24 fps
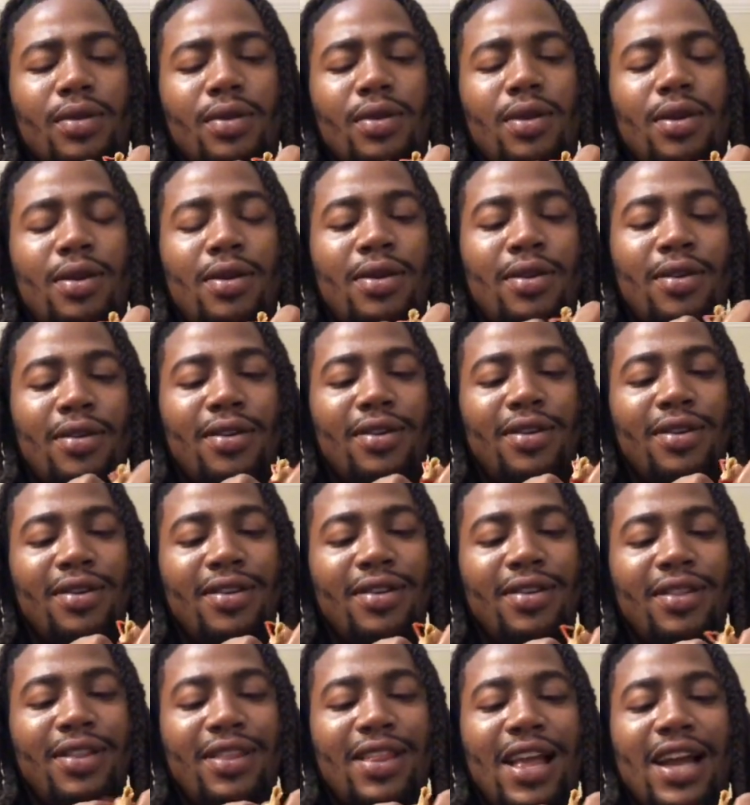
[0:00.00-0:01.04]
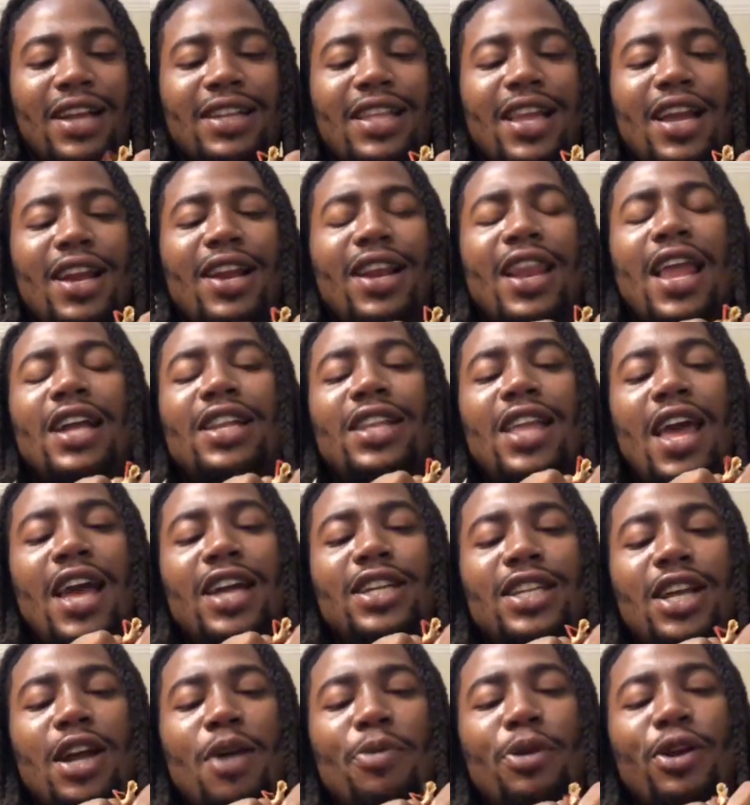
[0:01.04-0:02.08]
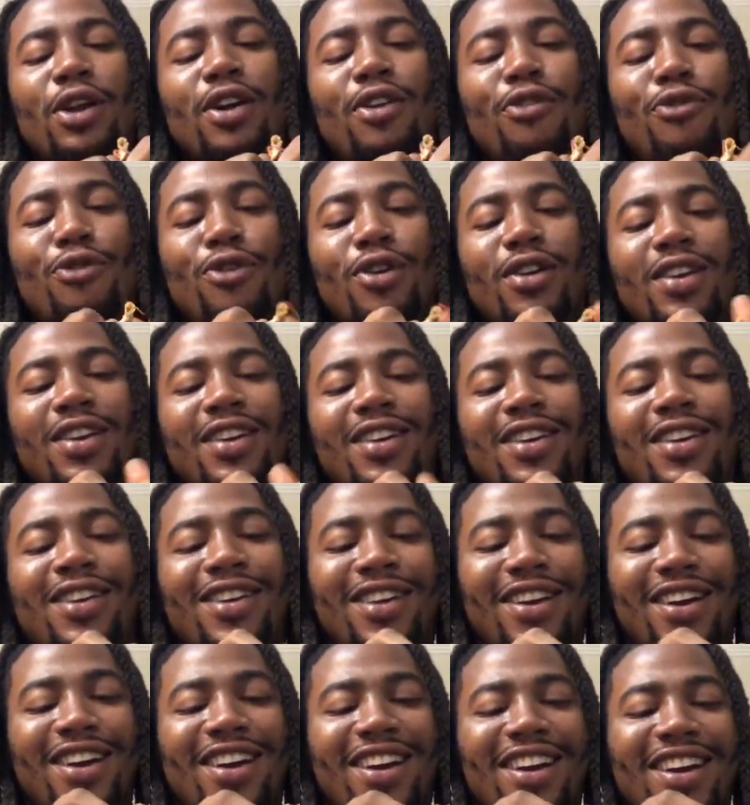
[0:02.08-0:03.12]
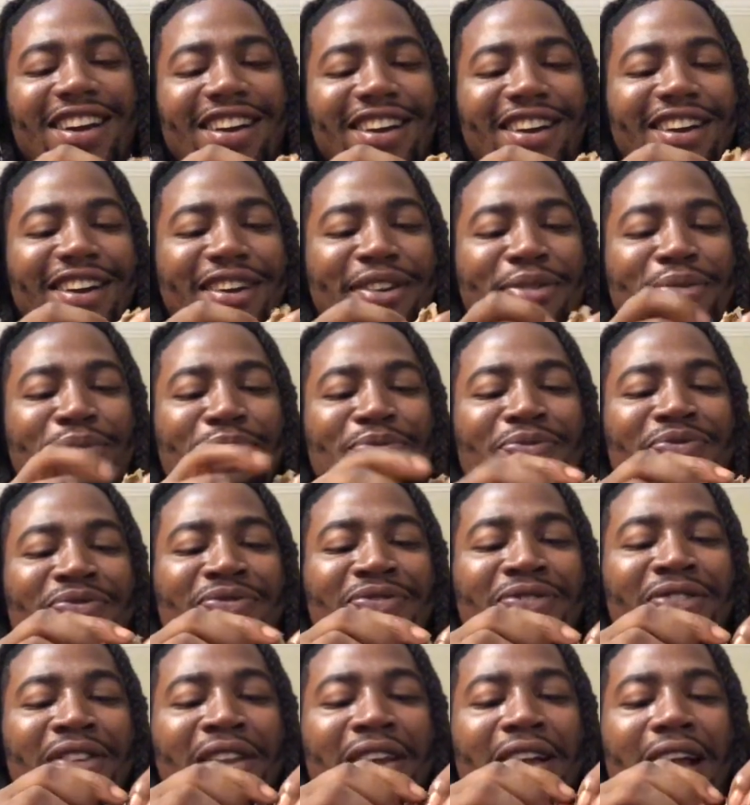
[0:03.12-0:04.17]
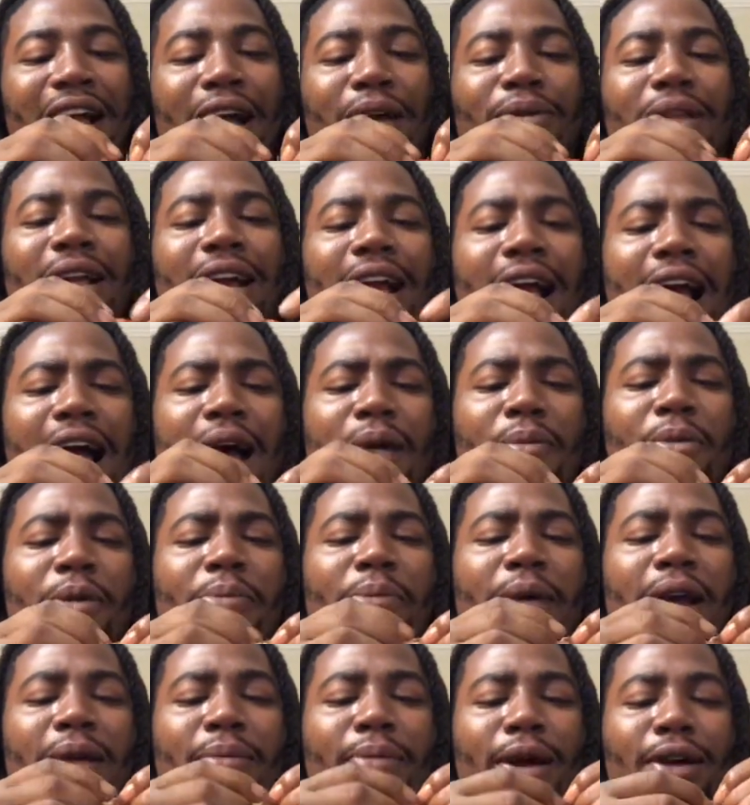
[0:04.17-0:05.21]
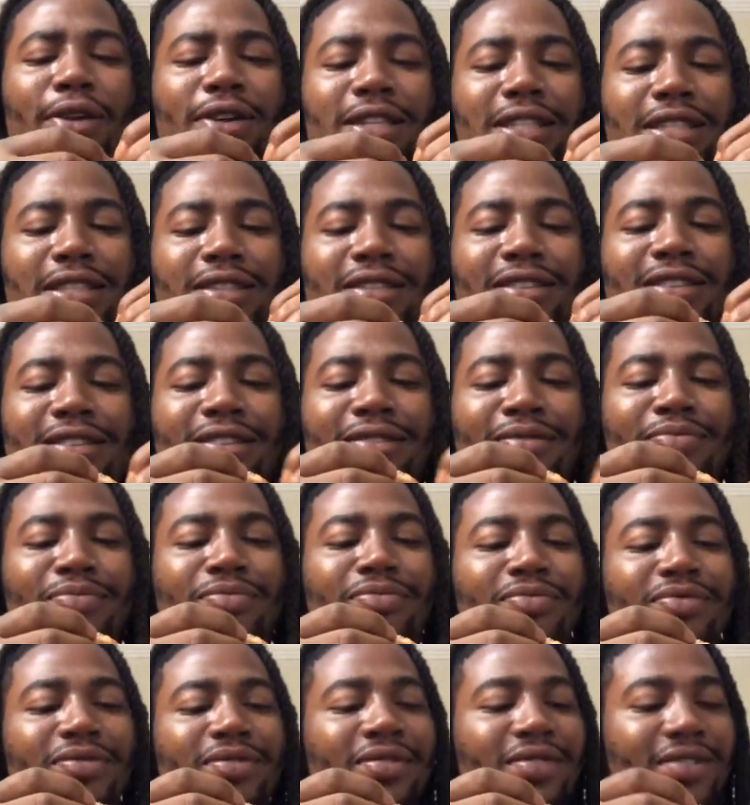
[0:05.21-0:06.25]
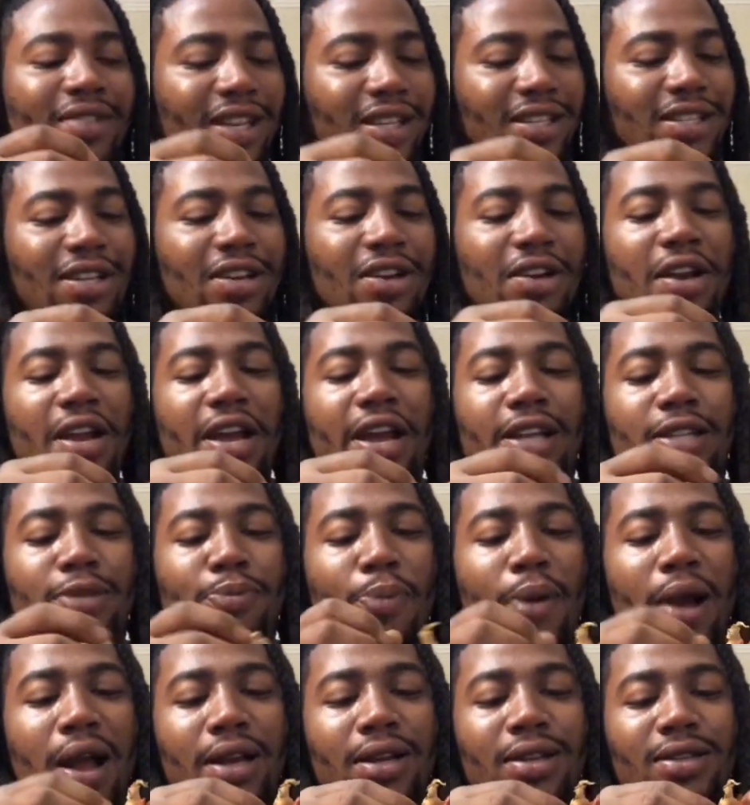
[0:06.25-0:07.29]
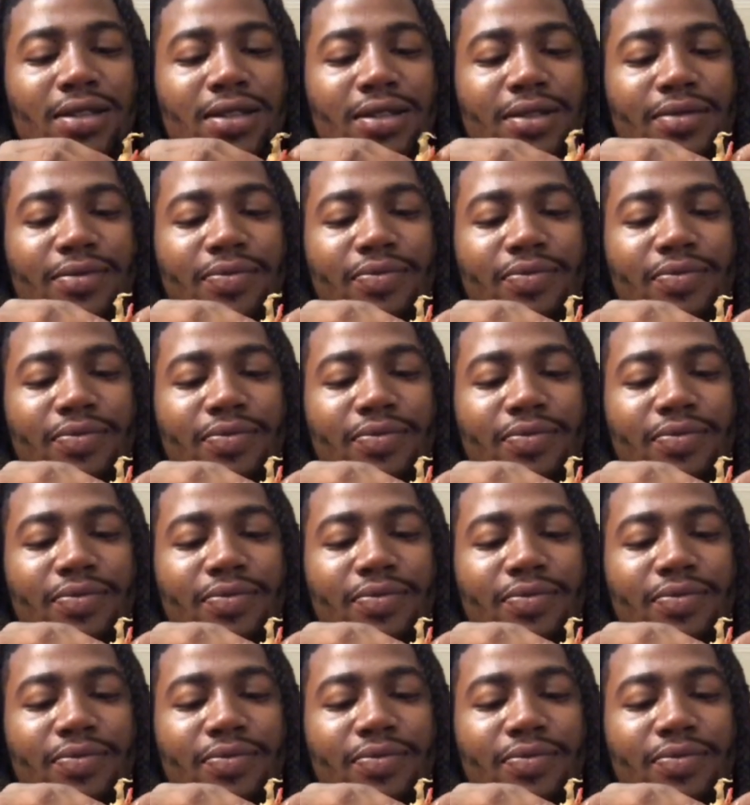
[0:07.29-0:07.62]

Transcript: like they like they actually gonna be looking for a nigga. right. I'm like, I'll be back by. They me. might. Shit. It's a good ass price.